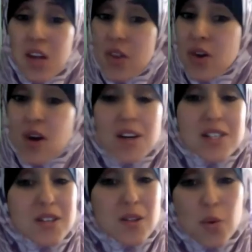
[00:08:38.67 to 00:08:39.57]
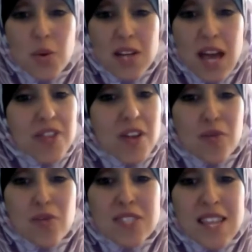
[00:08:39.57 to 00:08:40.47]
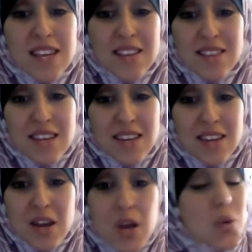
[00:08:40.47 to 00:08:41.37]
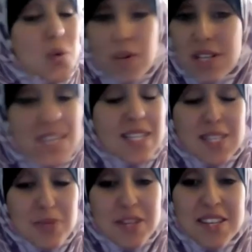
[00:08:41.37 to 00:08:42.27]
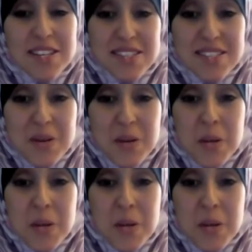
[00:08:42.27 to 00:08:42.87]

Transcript: the guardian Lord hath not forsaken thee, nor is He displeased.